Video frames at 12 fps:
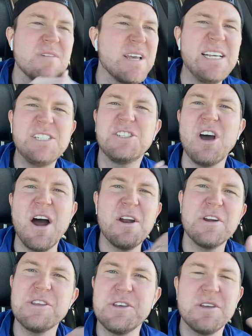He's done
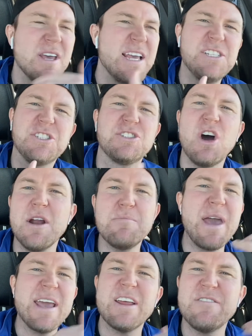on, he's done
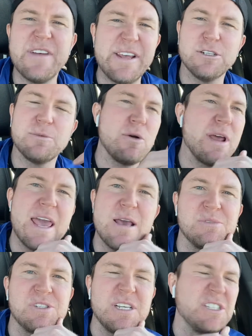making videos about
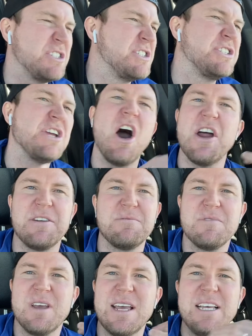AMC. He's done.
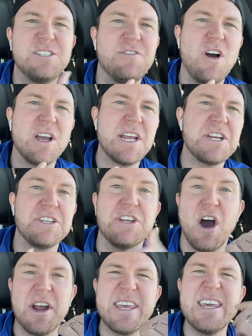He's fucking
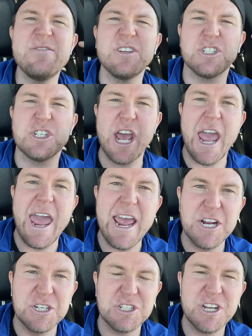done. He even
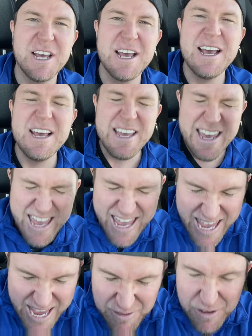changed, he
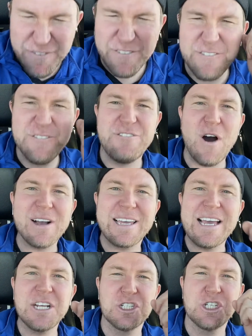even
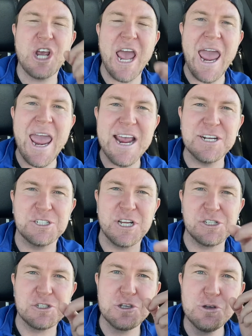fucking changed
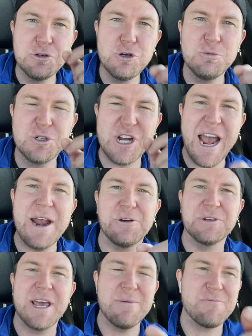his YouTube channel
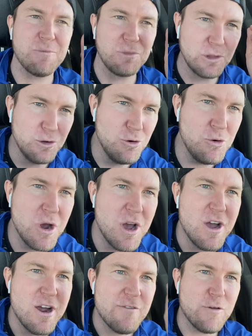name from Lou
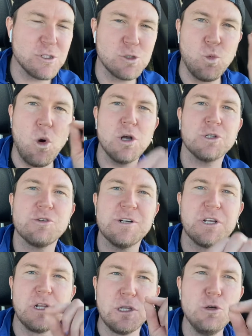versus Wall Street
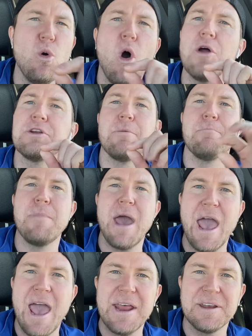to Lou on
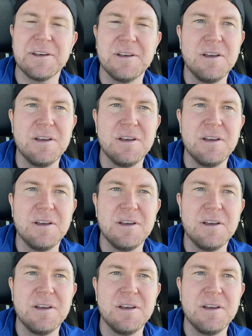Demand.